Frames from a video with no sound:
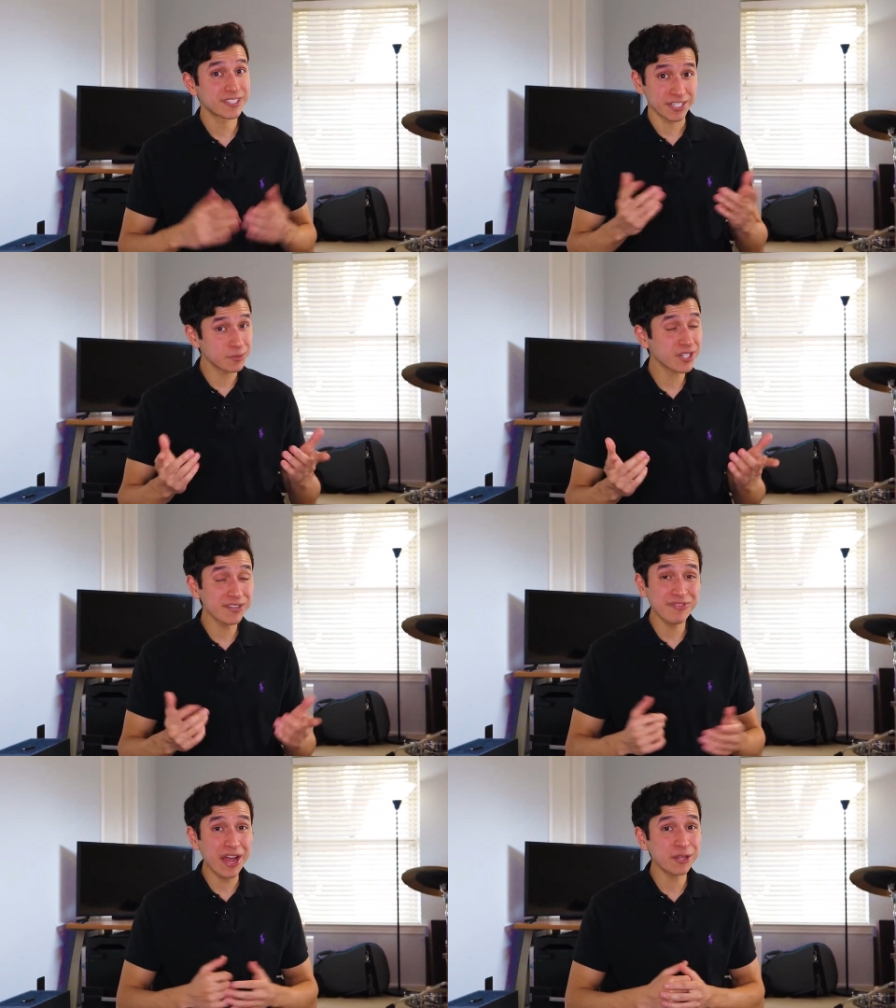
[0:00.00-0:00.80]
Seems
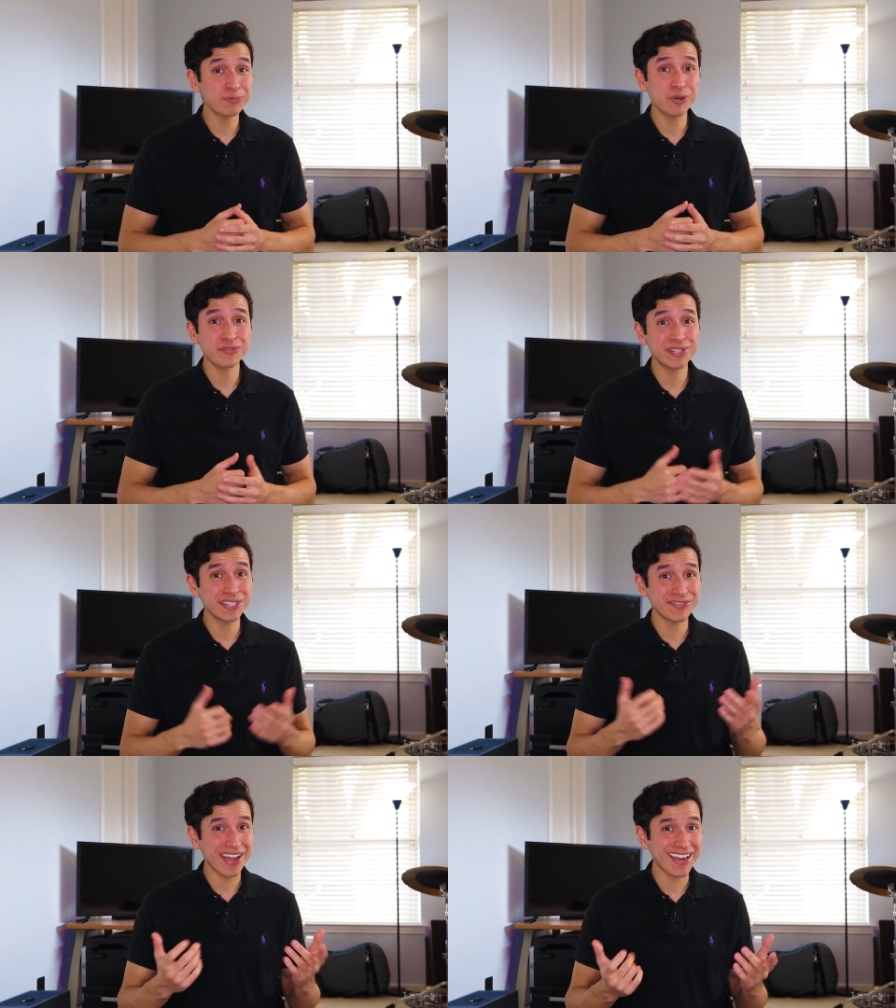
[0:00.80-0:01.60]
like a valid
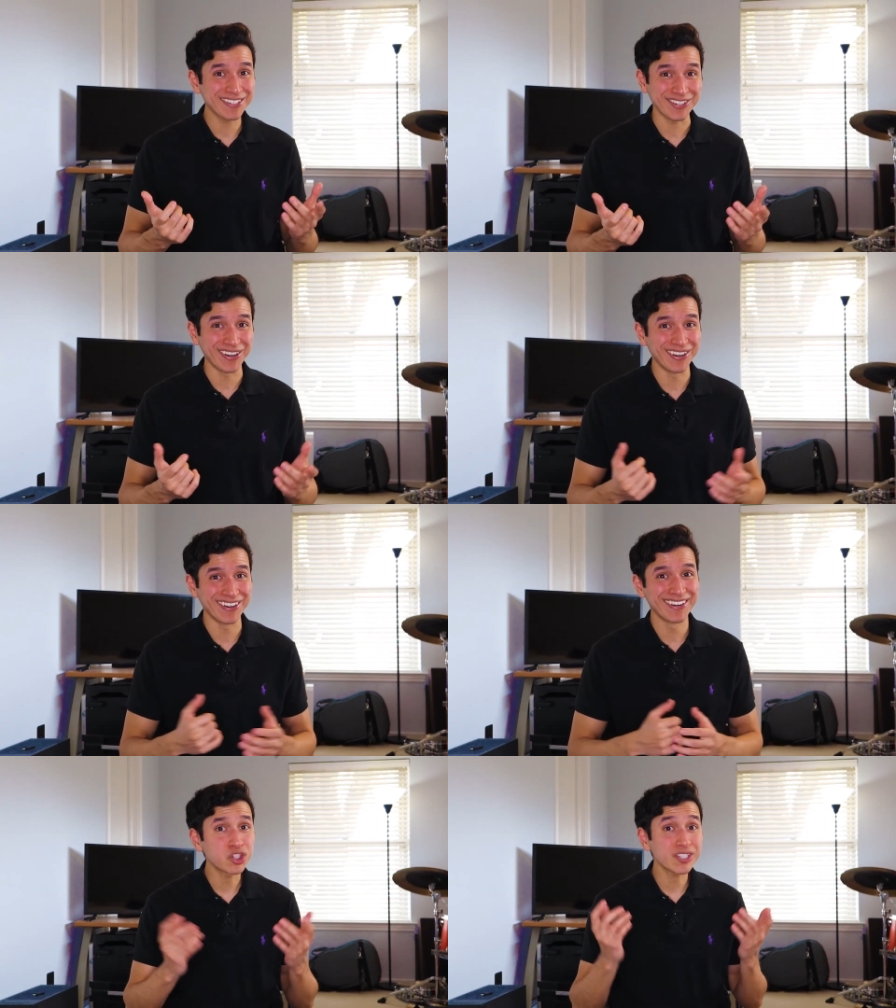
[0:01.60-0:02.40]
motivating factor,
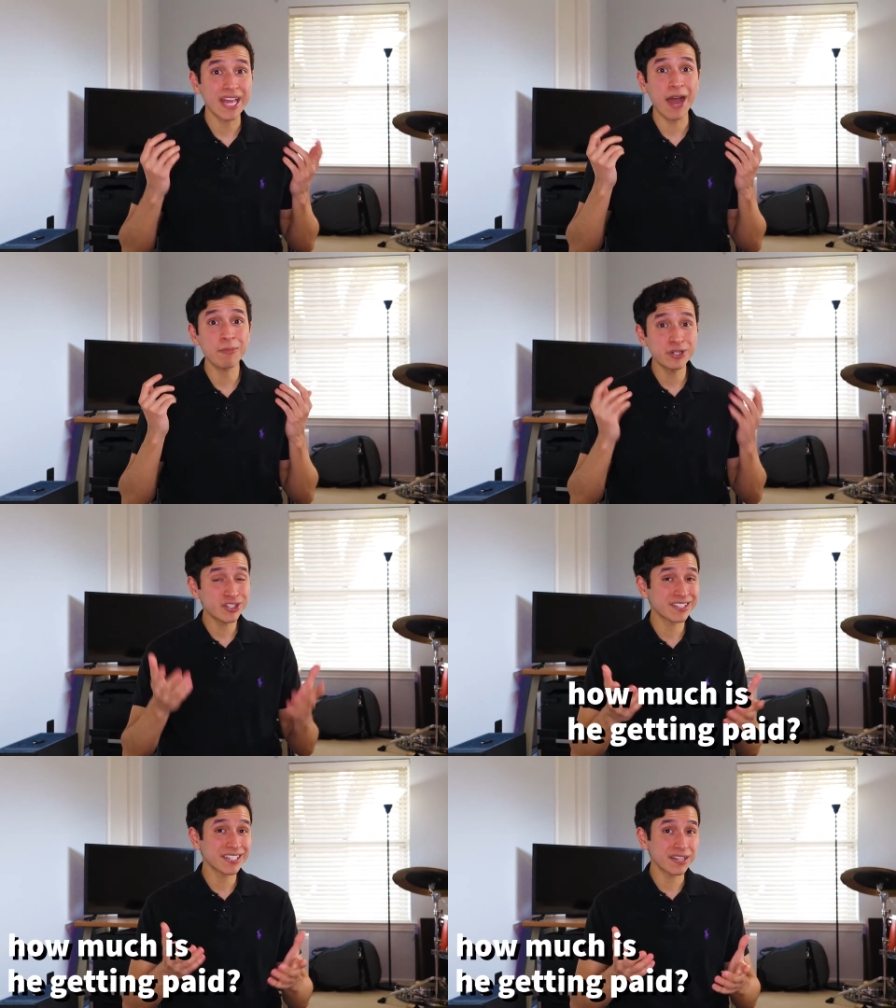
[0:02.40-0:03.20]
but just how
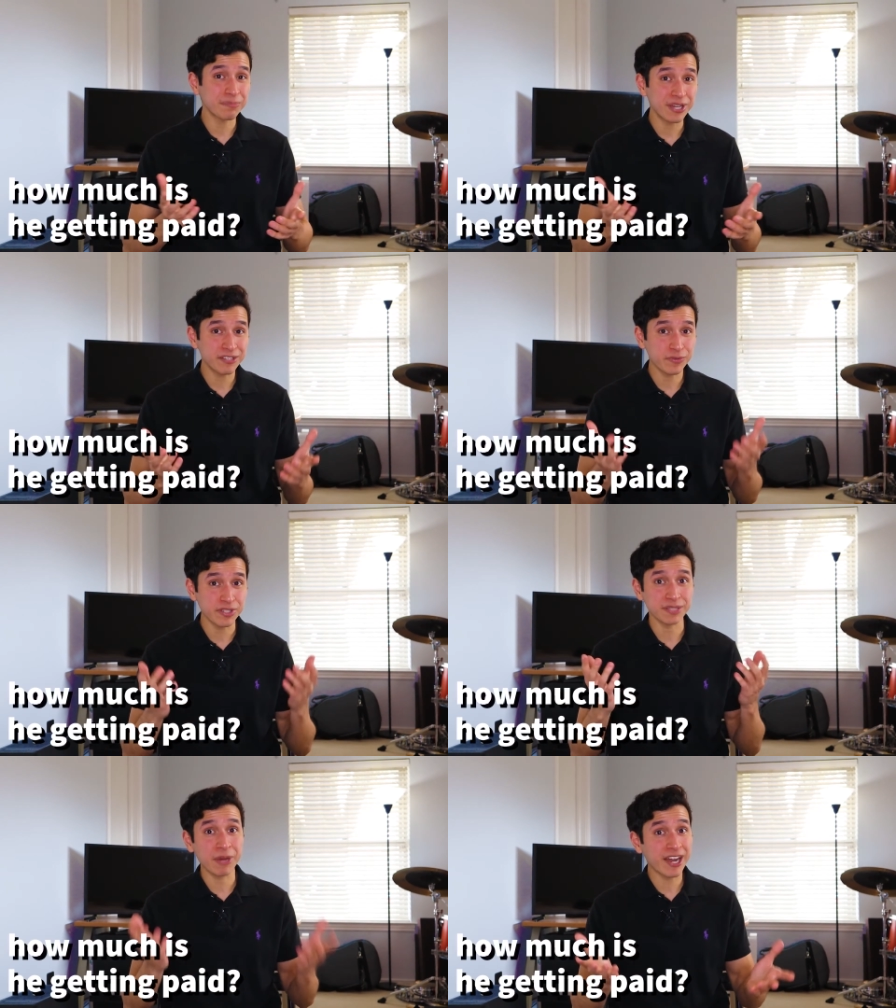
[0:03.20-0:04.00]
much is he getting paid for
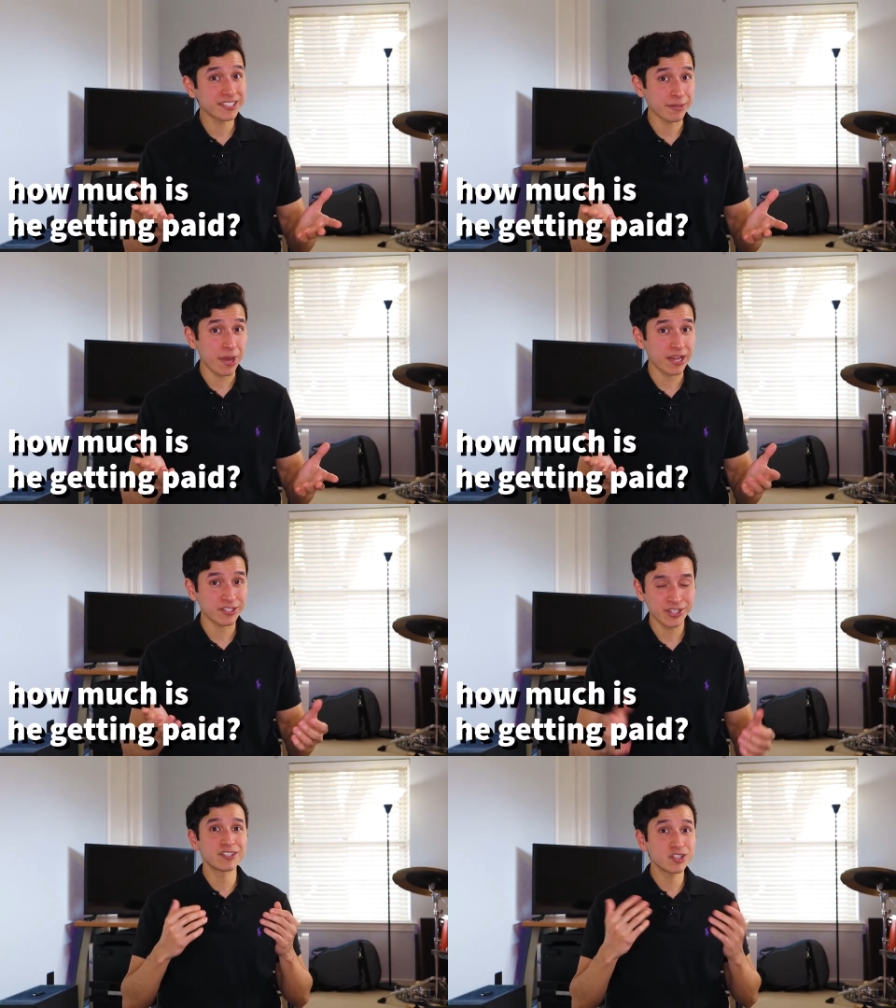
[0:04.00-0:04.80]
this boxing
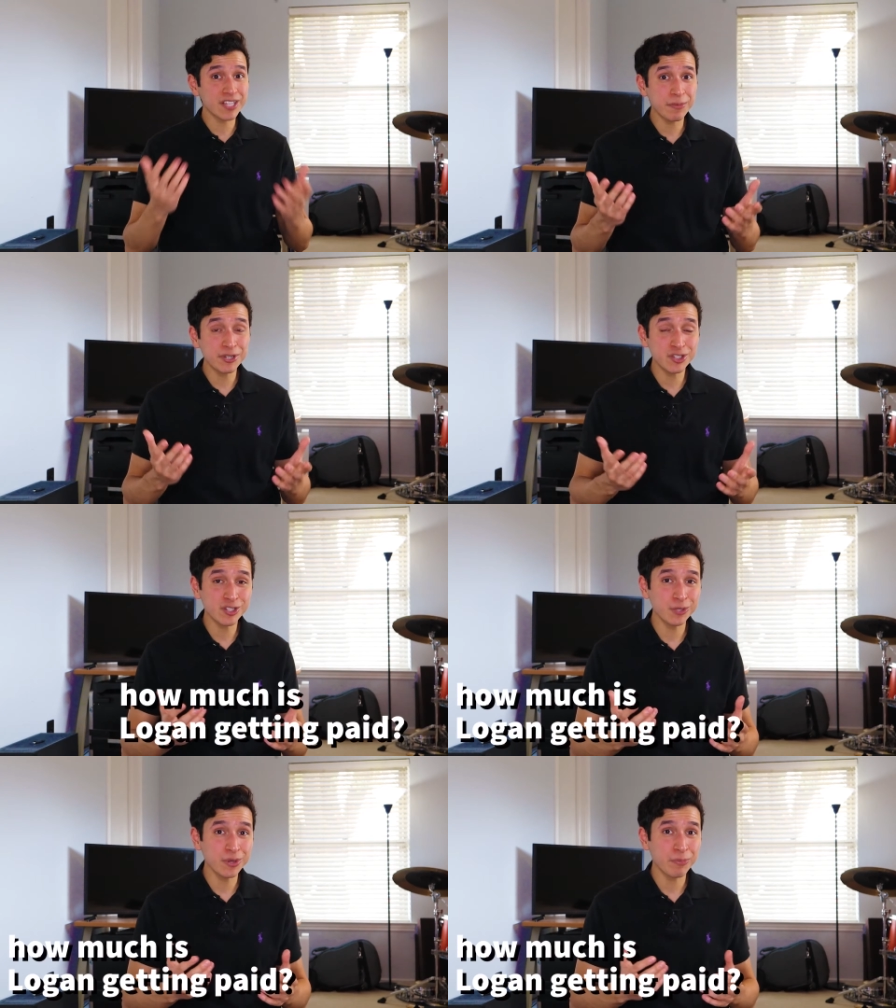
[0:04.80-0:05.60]
match? And just how much
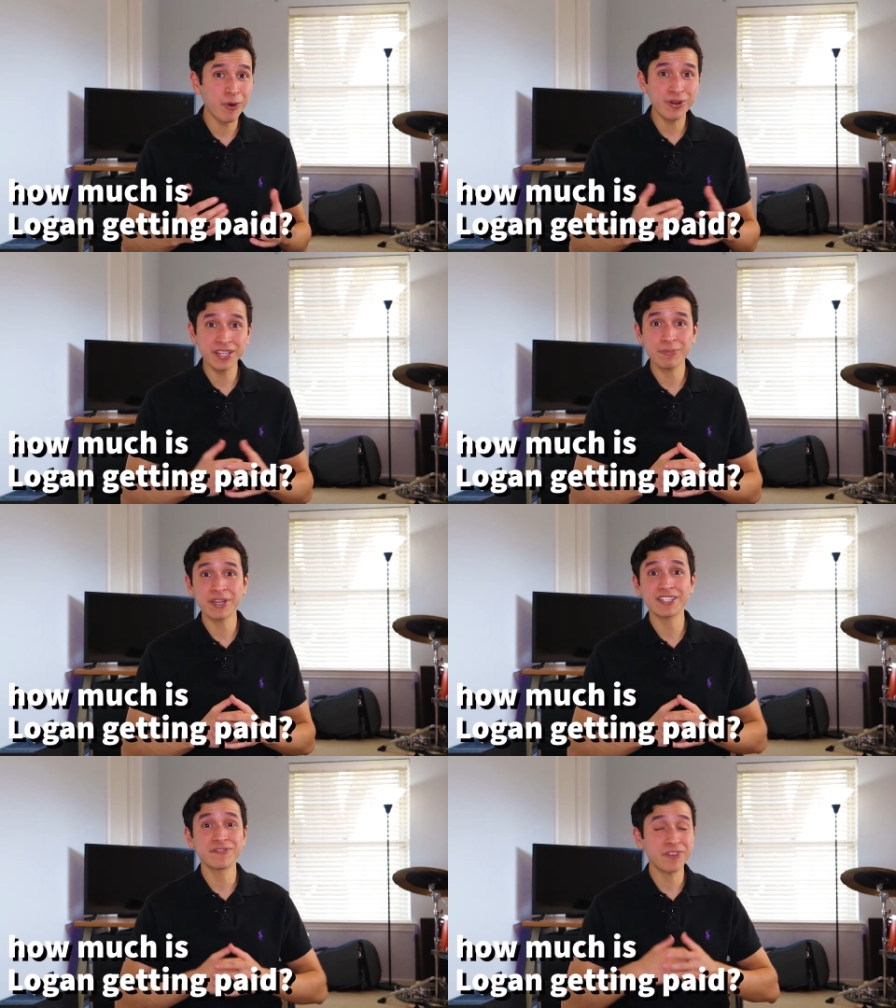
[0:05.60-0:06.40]
is Logan Paul getting
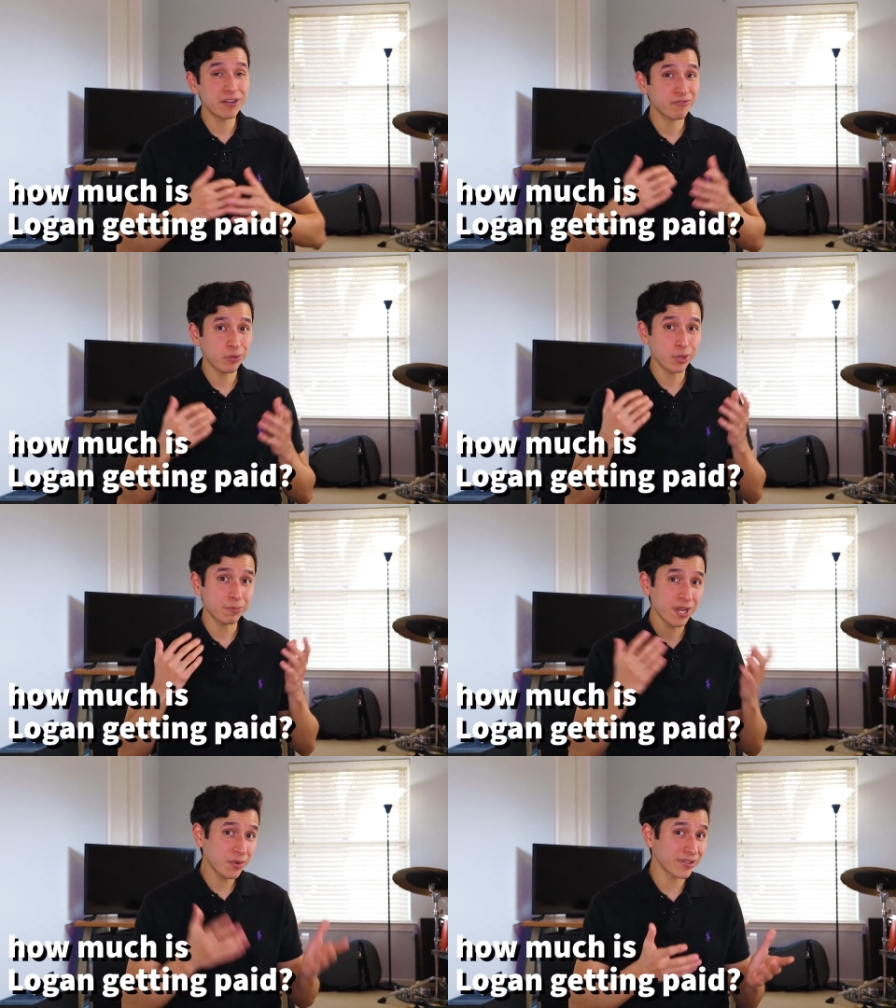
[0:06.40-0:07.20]
paid to fight
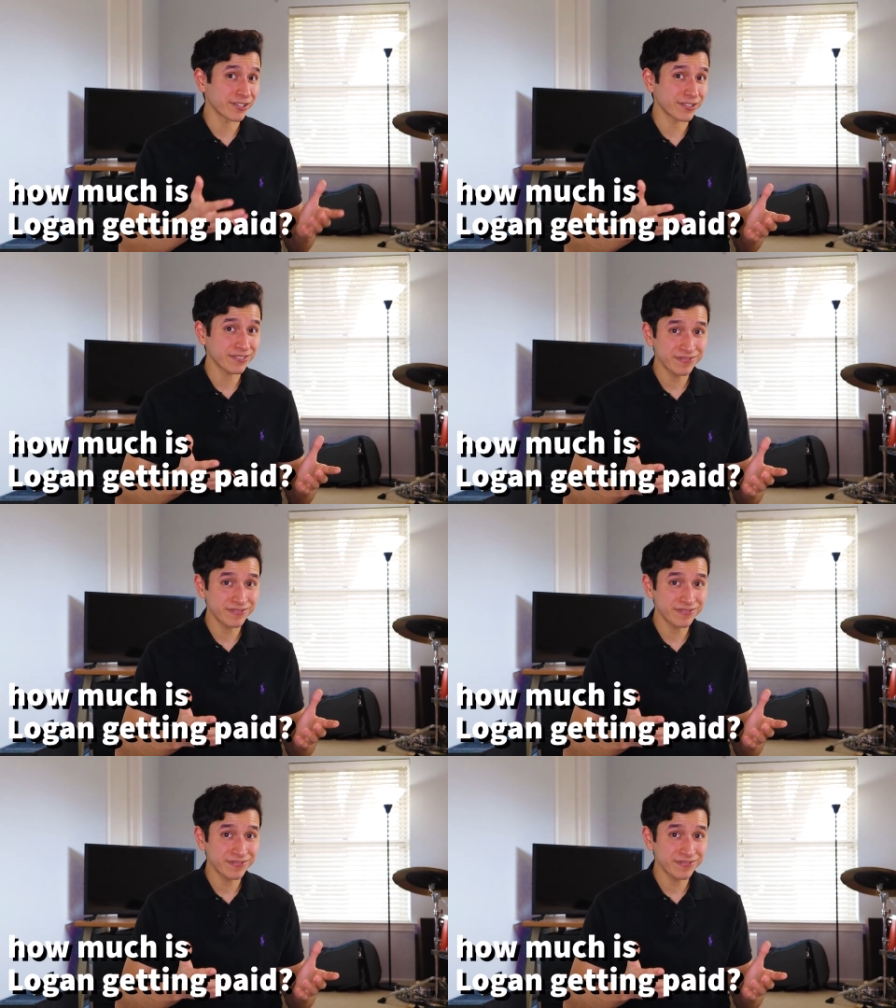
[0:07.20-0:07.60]
Floyd Mayweather?